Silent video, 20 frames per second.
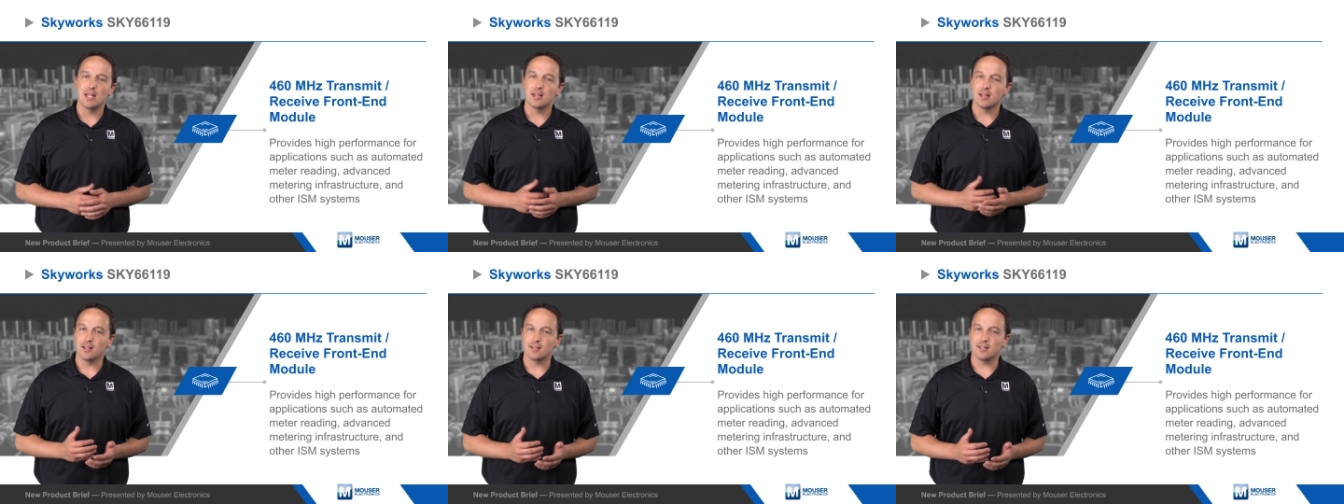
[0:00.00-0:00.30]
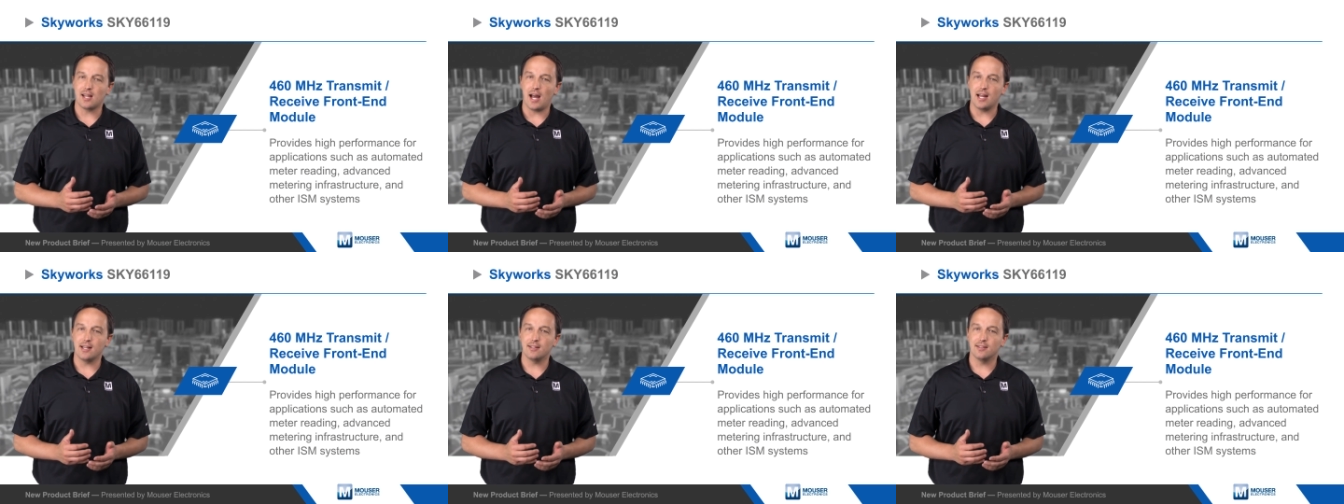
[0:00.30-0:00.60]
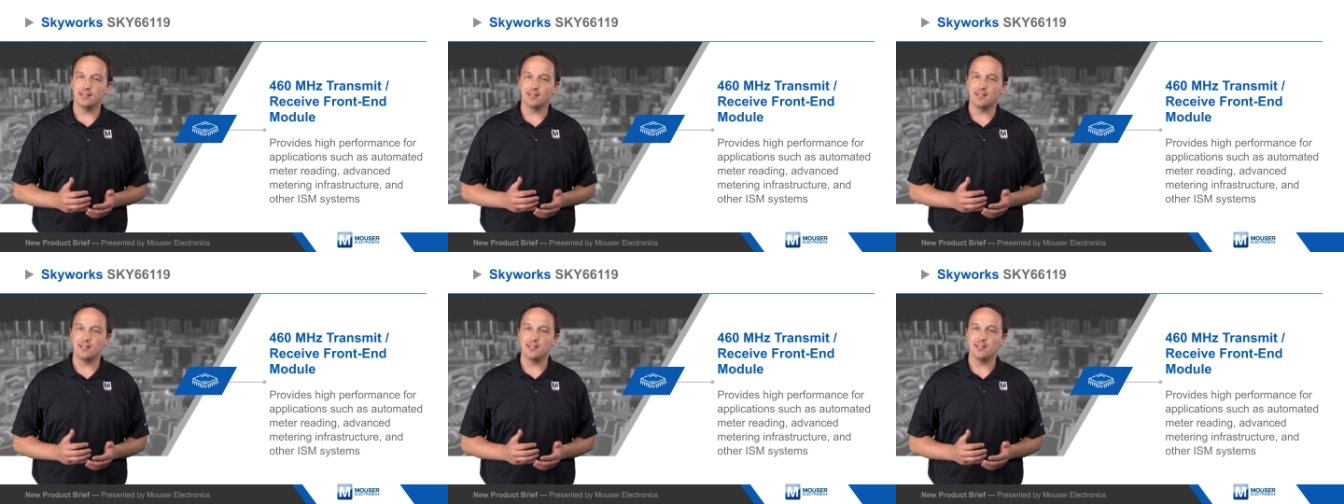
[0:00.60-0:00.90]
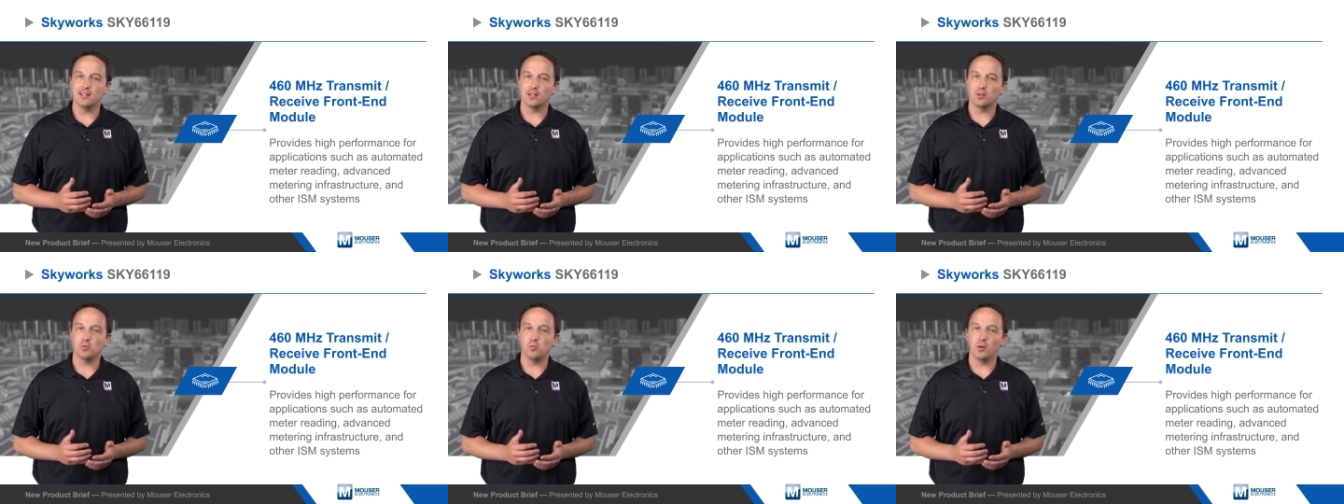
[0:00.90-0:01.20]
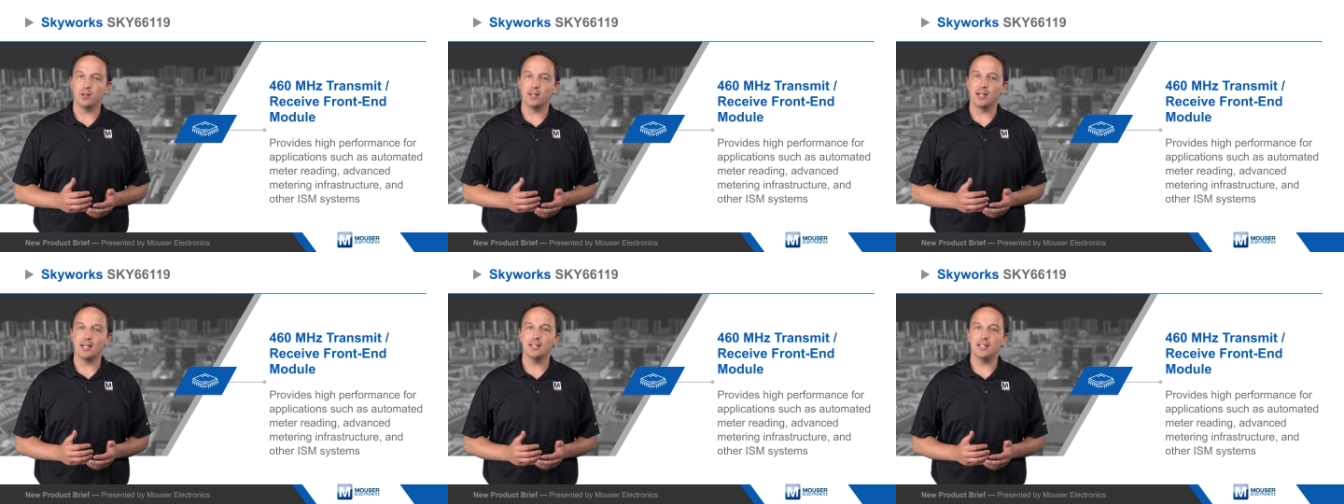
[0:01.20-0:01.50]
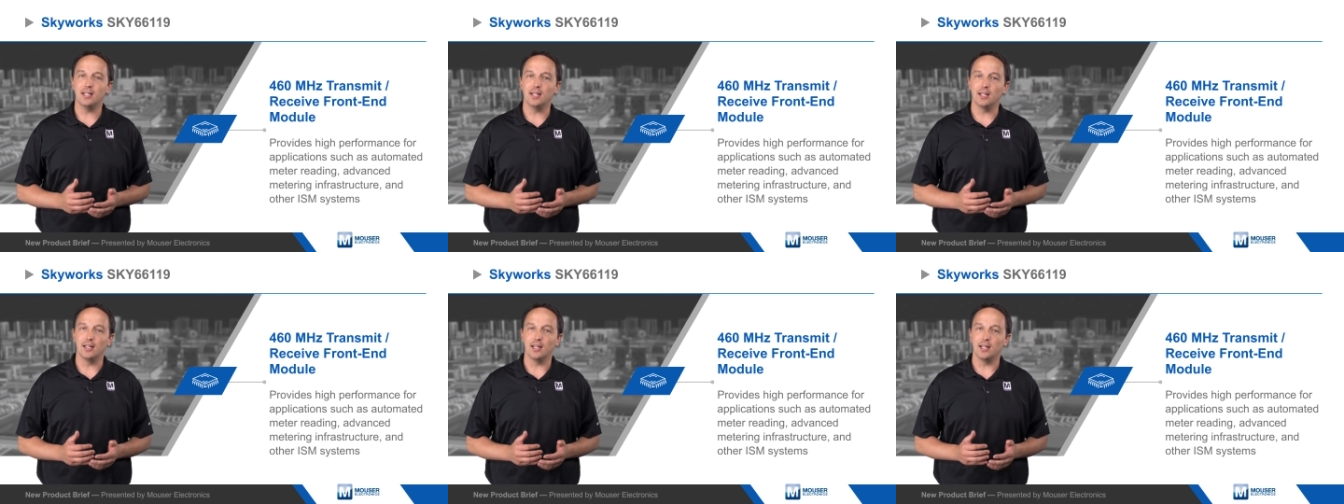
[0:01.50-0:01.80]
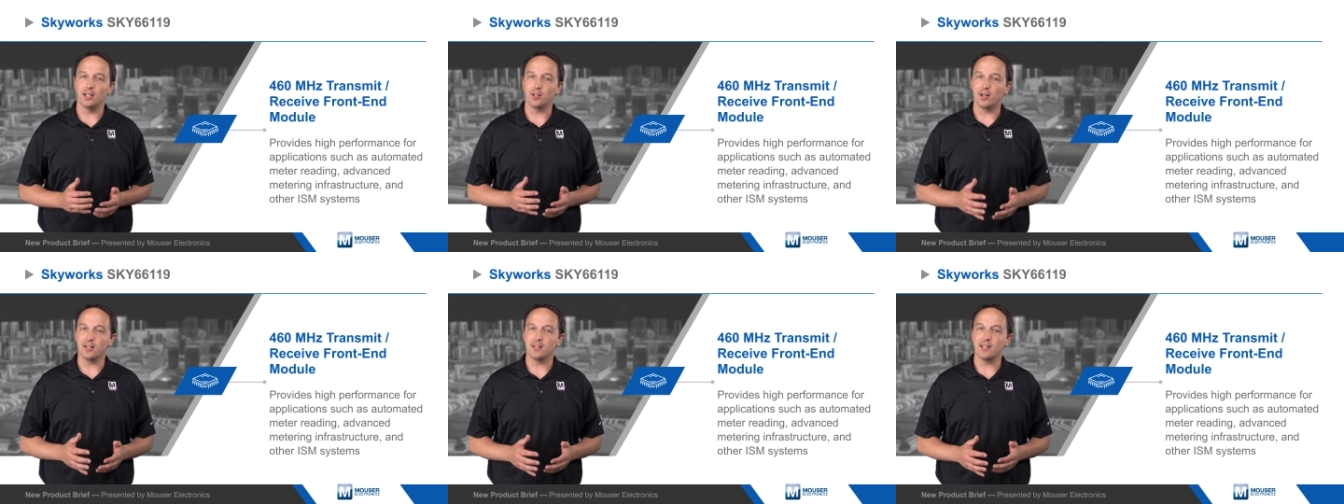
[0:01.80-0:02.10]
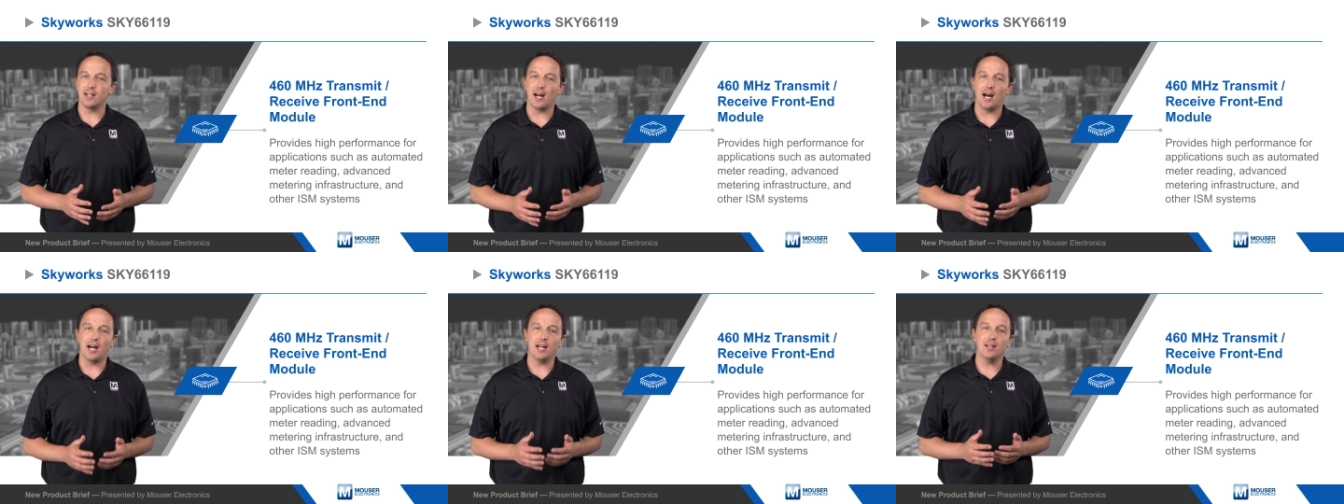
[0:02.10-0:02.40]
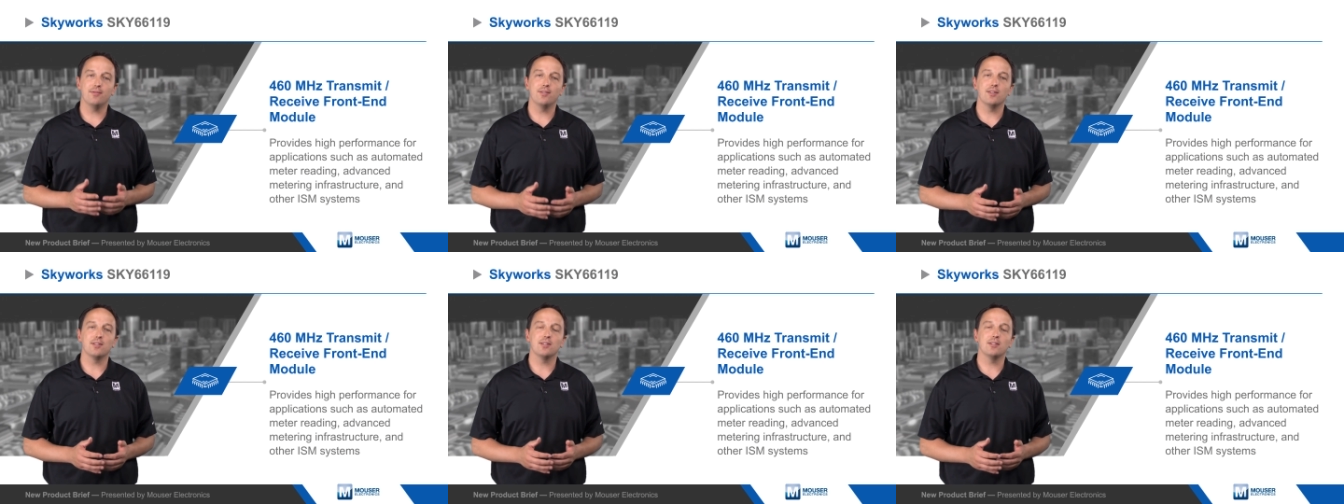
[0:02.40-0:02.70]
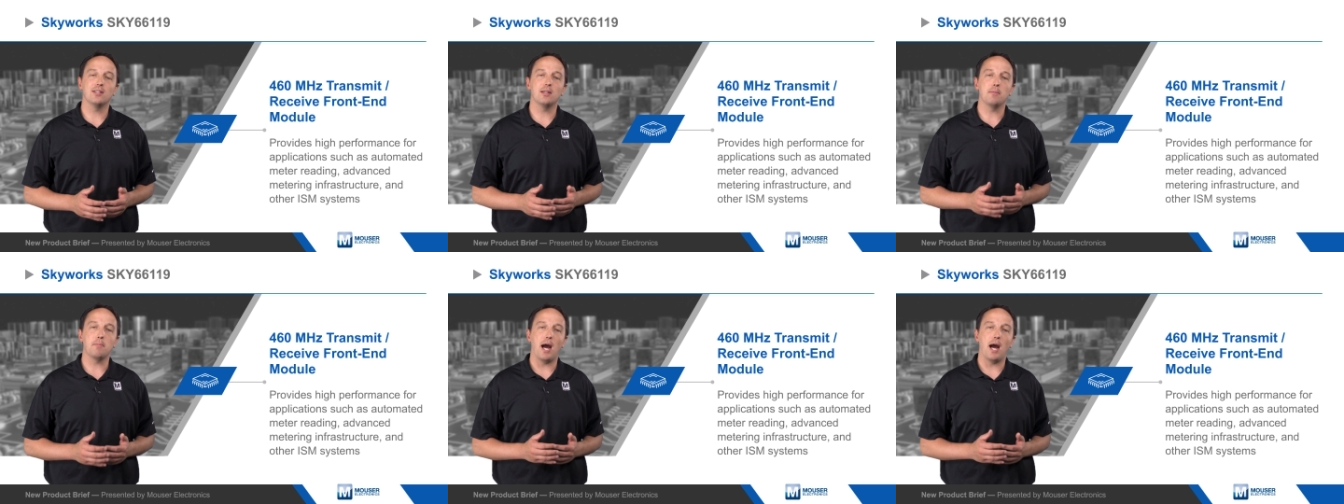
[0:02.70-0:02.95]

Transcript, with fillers: The S K Y six six one one nine integrates a high-efficiency